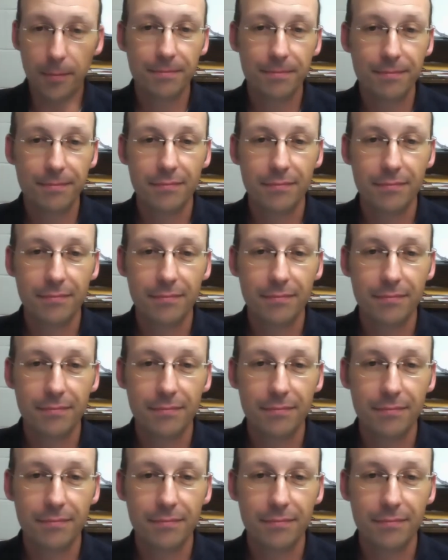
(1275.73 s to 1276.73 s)
You
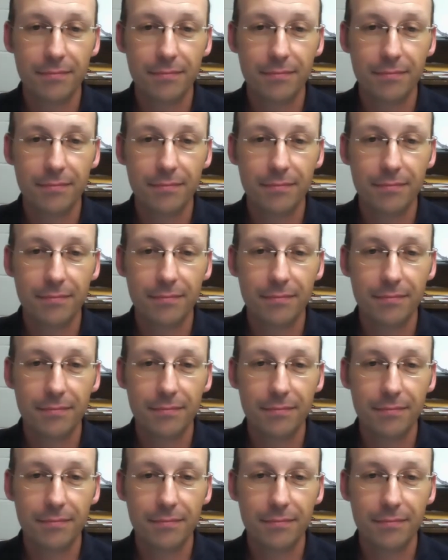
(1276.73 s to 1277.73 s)
know,
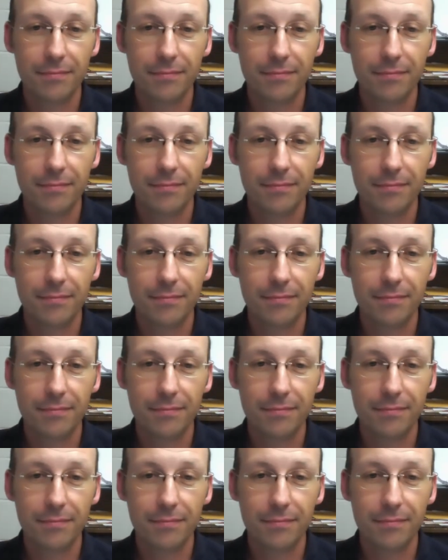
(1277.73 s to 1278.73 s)
you're not, especially when you
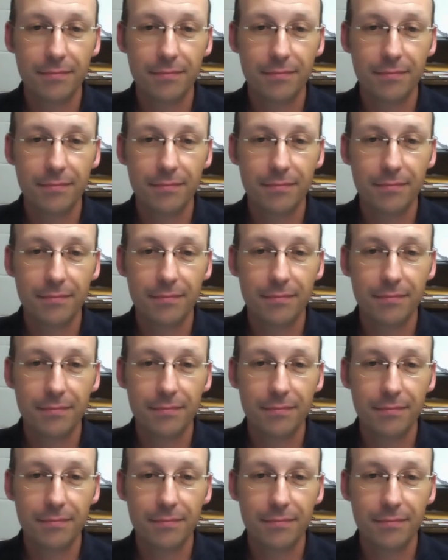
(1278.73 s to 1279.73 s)
do things like,
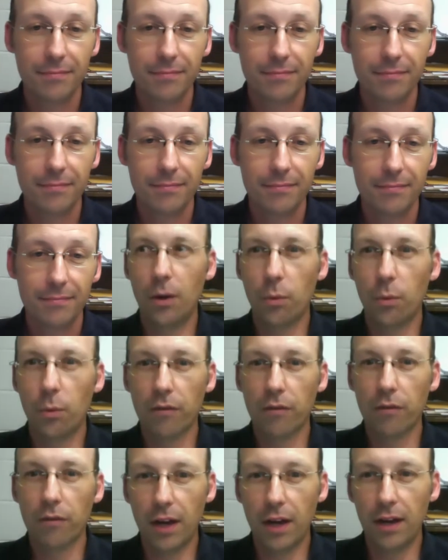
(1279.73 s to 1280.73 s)
I don't know, we're going to
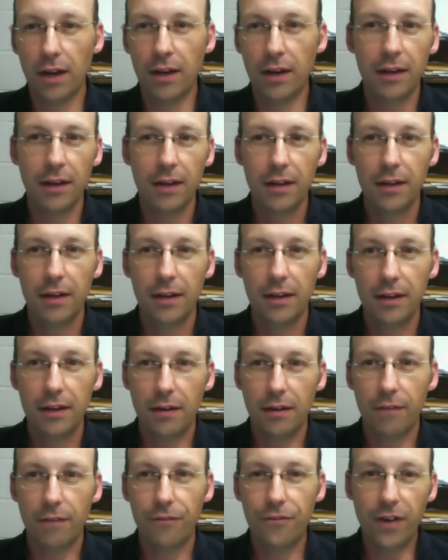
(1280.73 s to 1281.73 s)
run, you
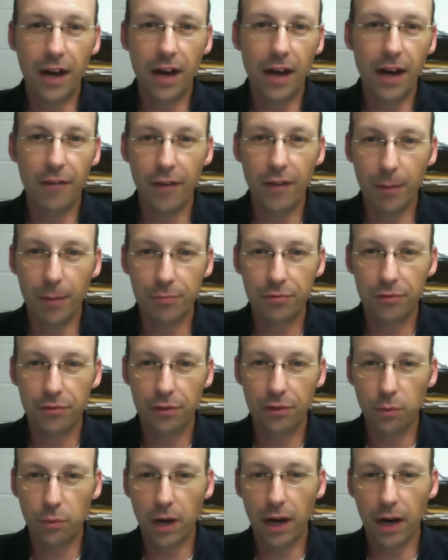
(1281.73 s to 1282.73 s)
know, 5 amps through this
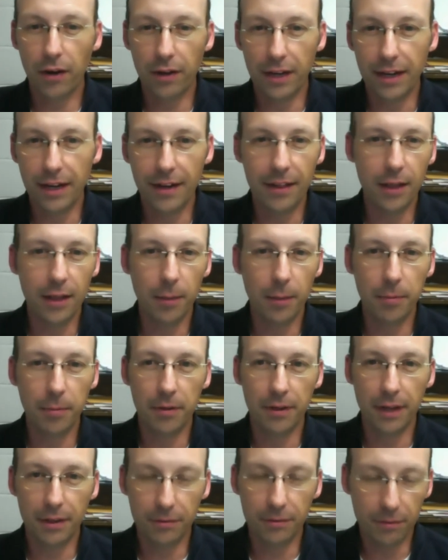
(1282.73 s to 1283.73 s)
wire and heat it up
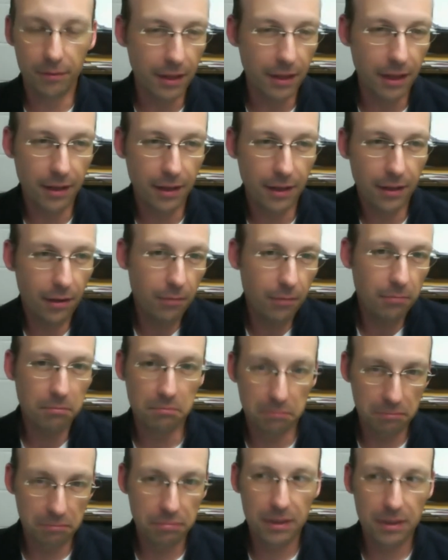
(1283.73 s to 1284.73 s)
and you know,
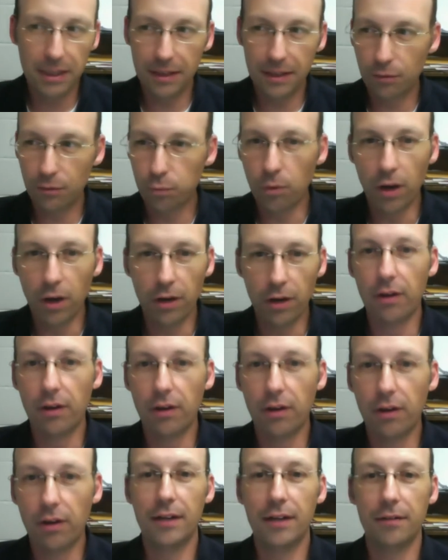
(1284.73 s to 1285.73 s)
get this water
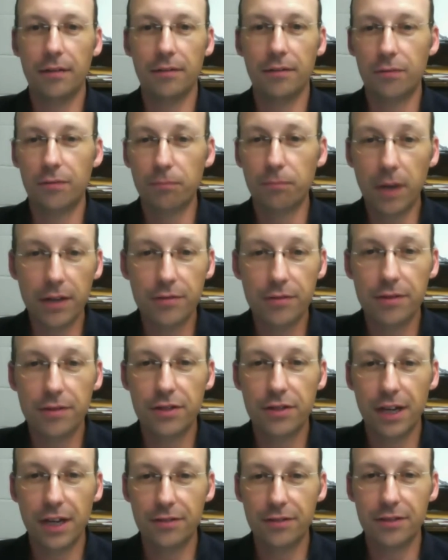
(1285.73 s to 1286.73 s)
hot and measure the
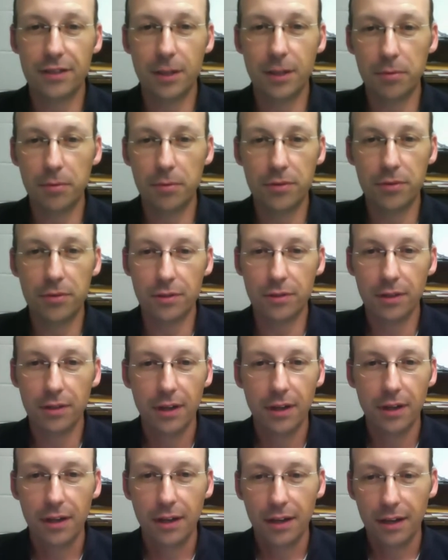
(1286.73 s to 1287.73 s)
change in temperature.
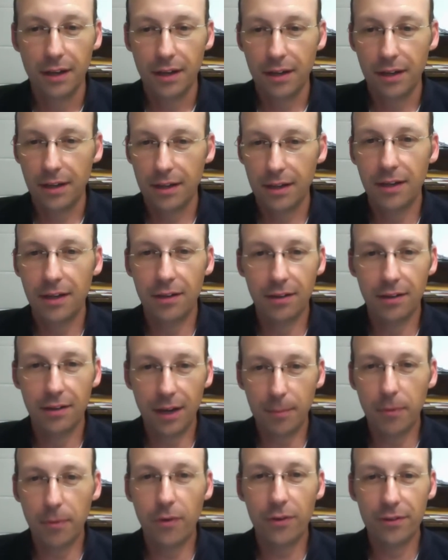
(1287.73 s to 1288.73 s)
You know, I'm
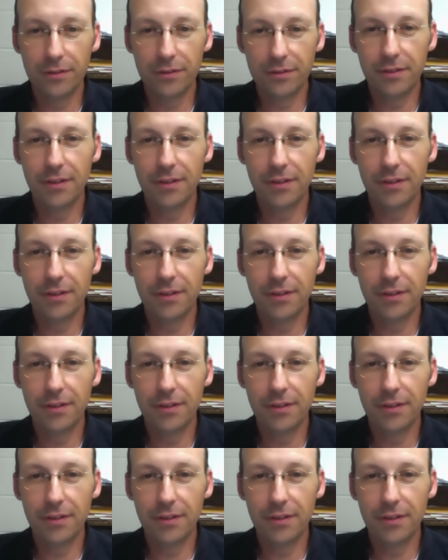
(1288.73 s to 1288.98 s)
always,